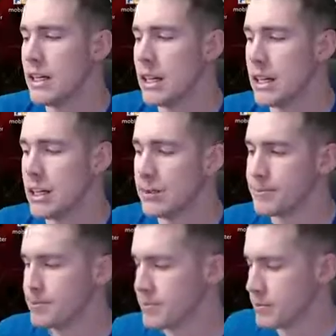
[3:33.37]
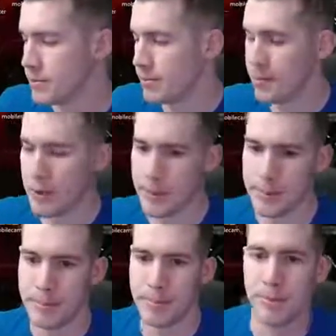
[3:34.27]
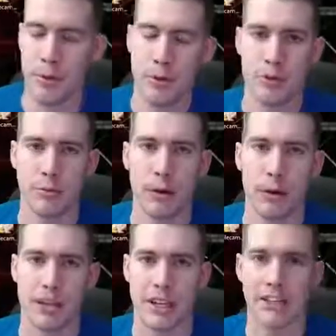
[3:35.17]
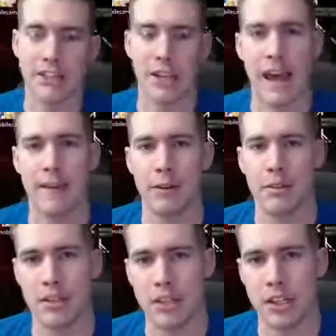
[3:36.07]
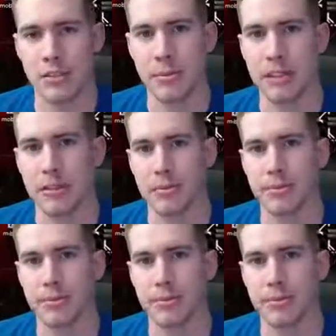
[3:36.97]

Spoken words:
The Blue Spark doesn't have those adjustments,